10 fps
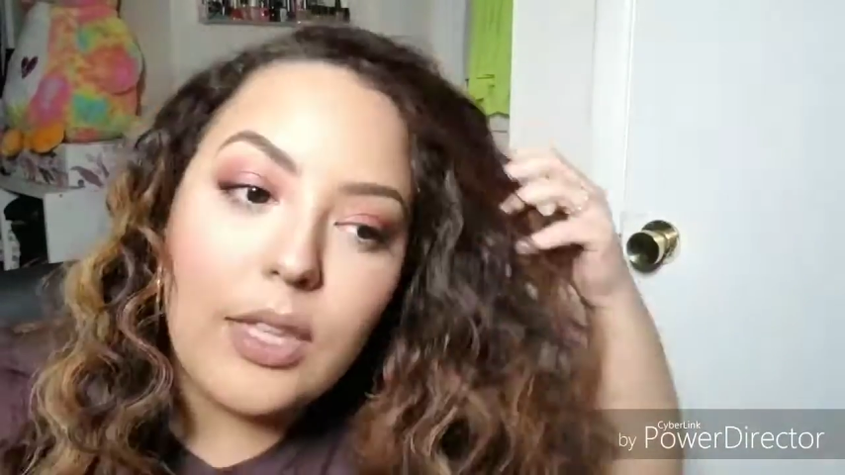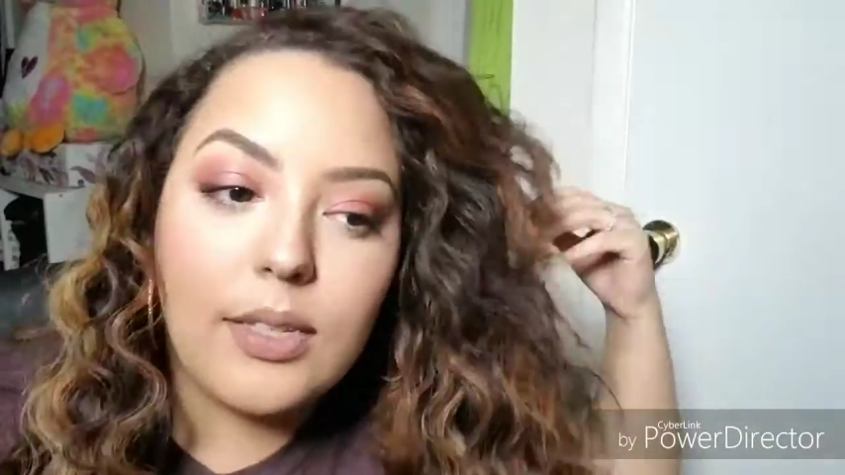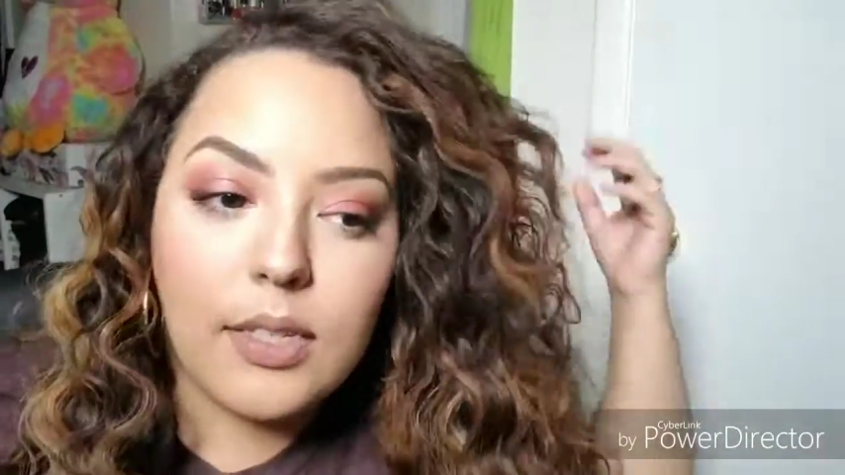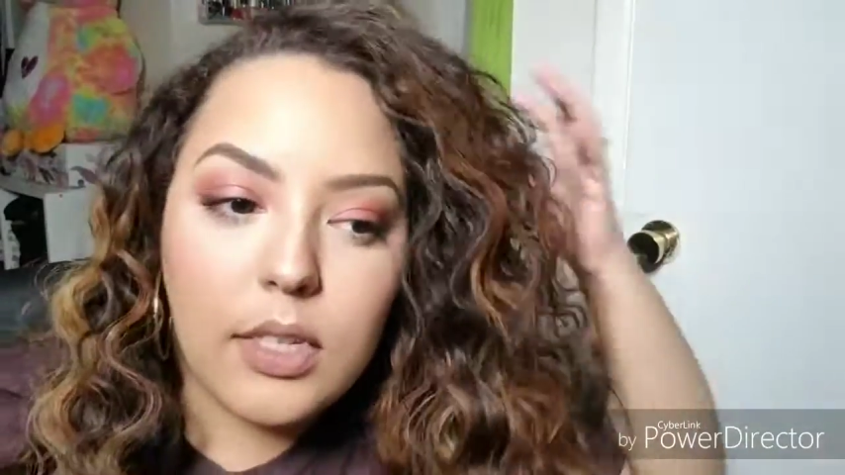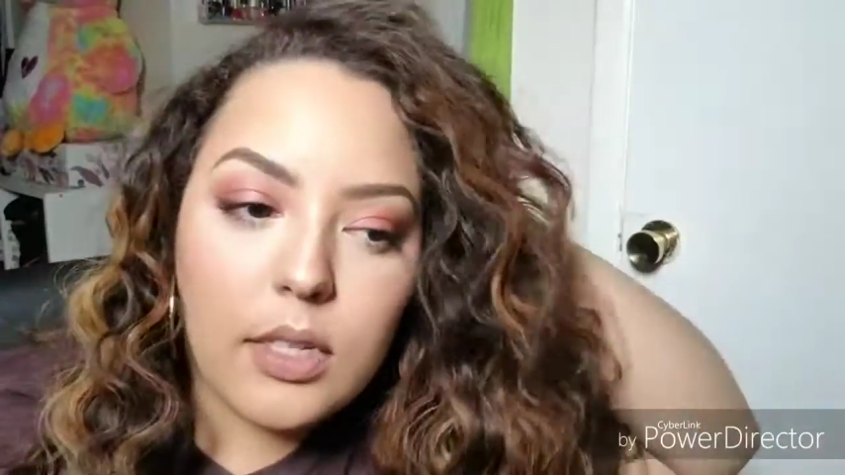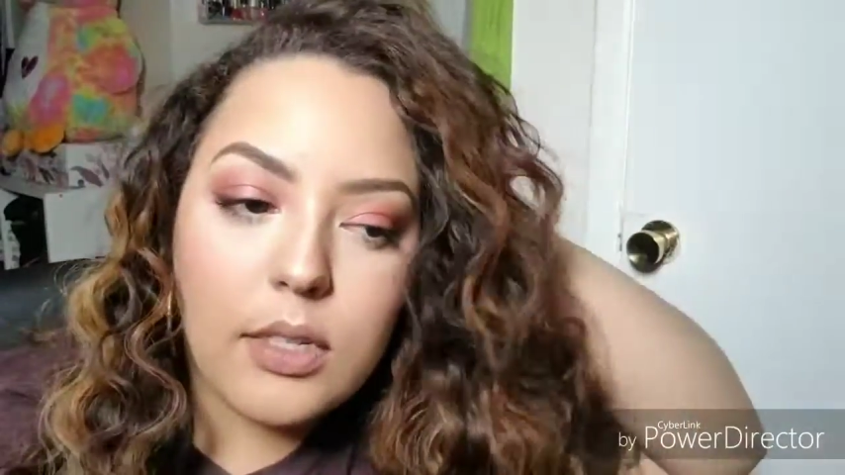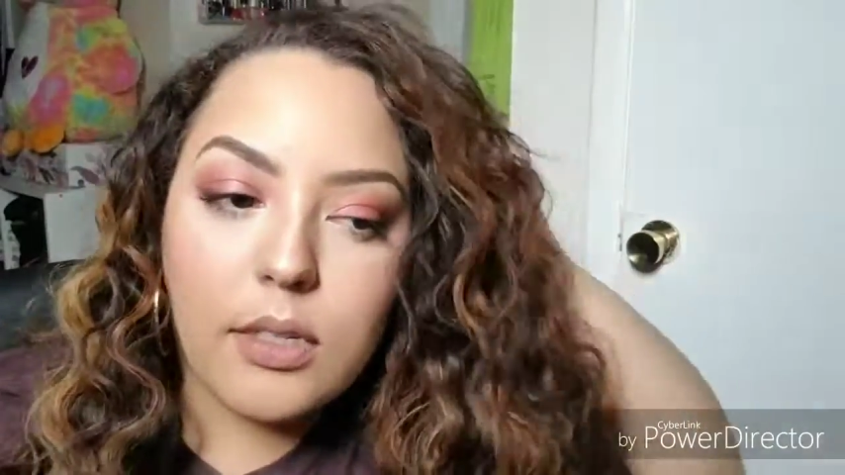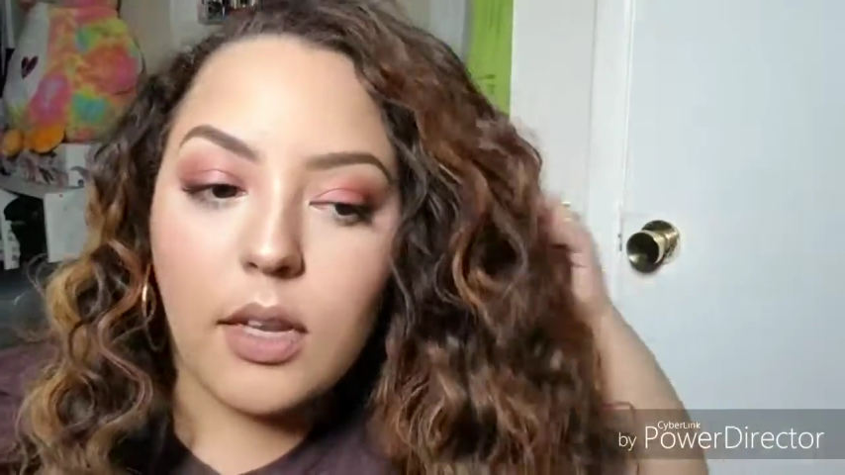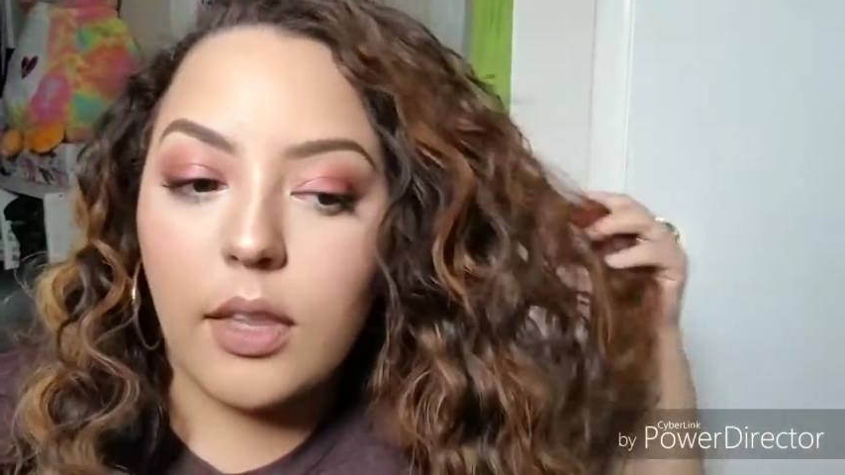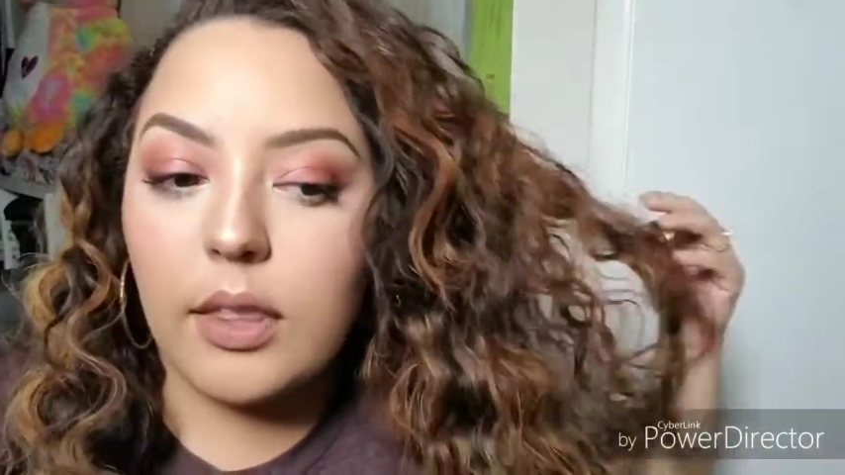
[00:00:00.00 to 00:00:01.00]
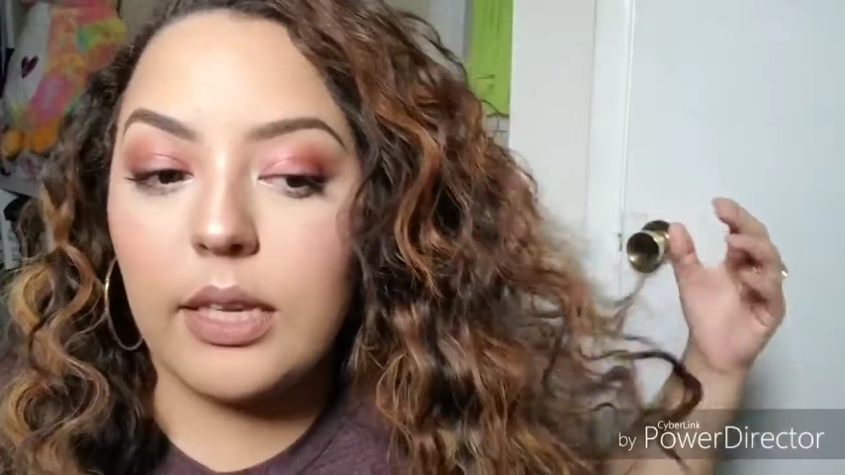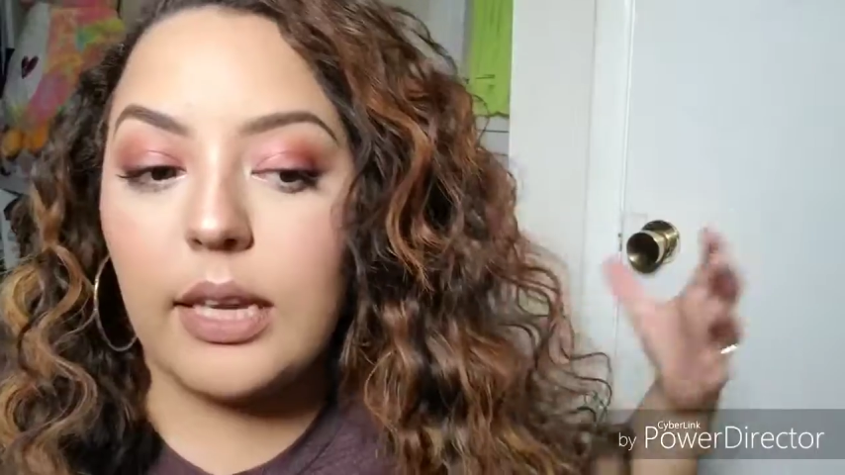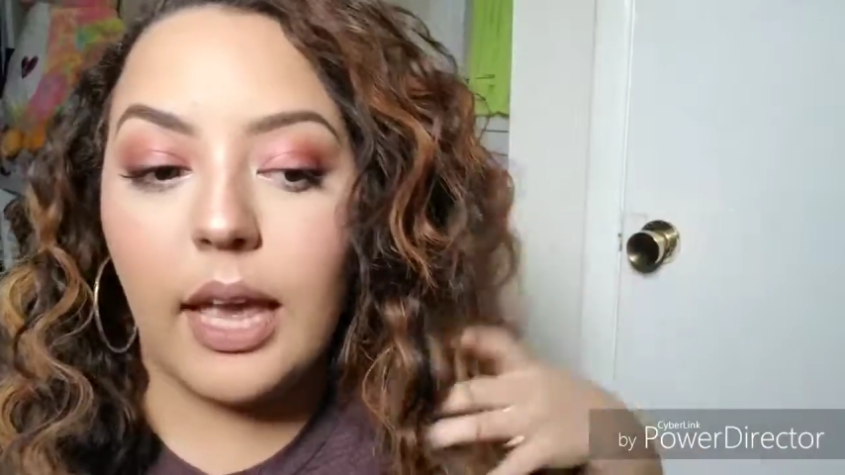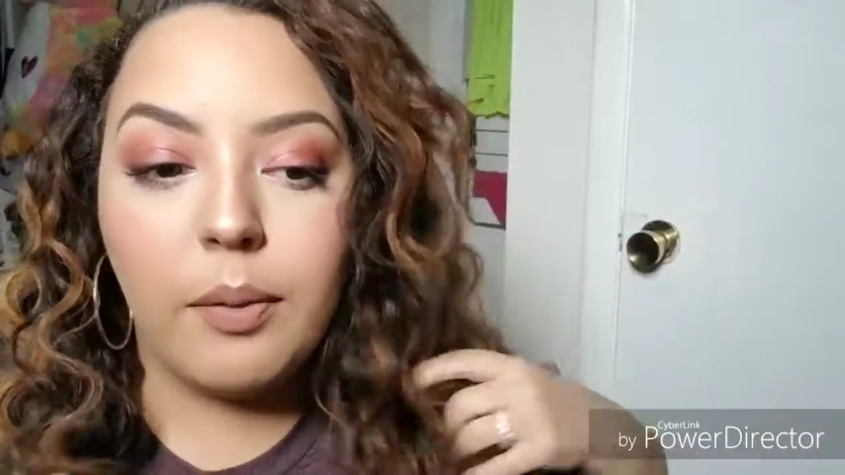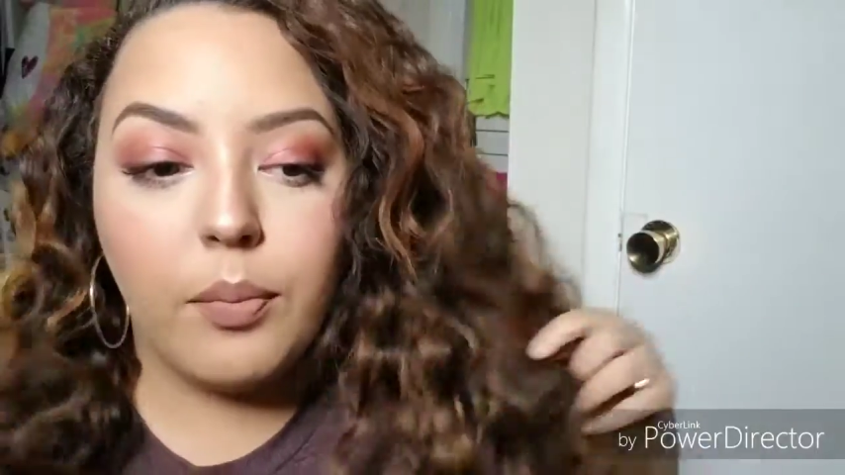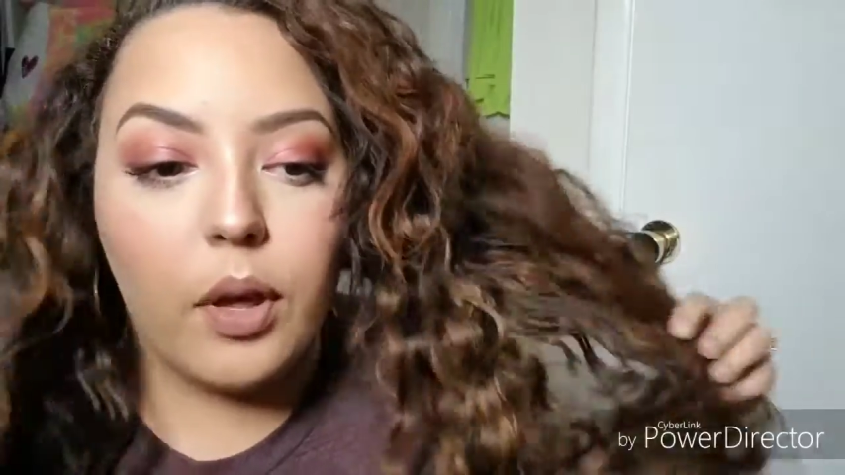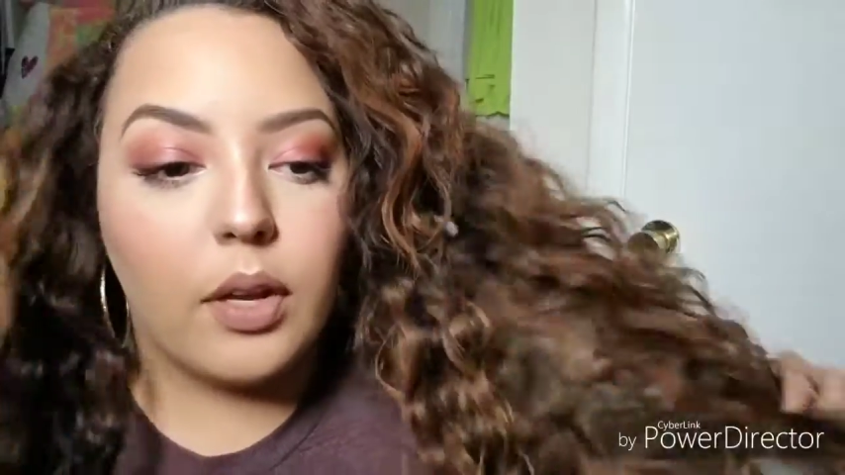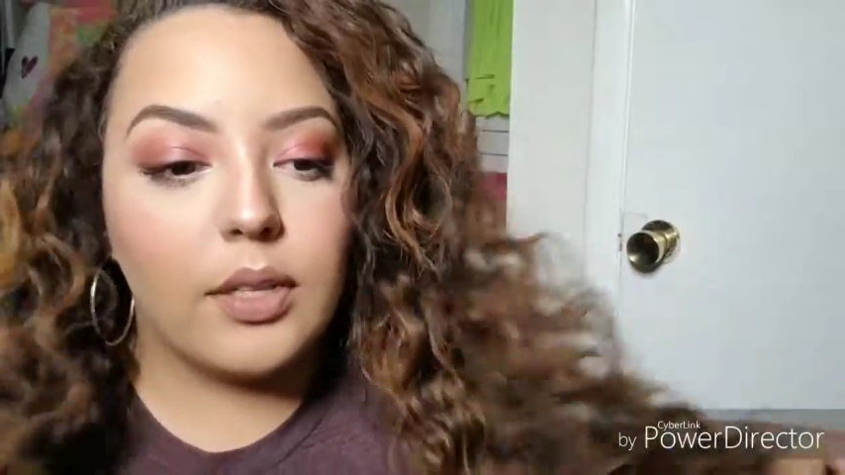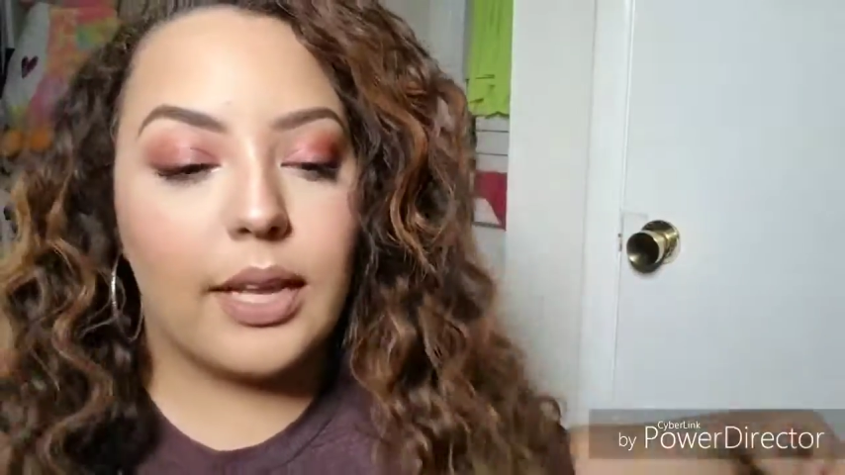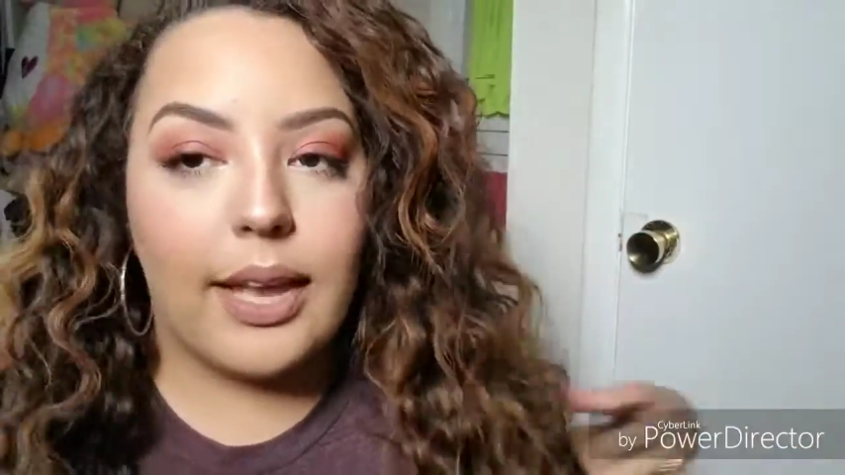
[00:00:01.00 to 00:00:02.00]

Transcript: This is the end product.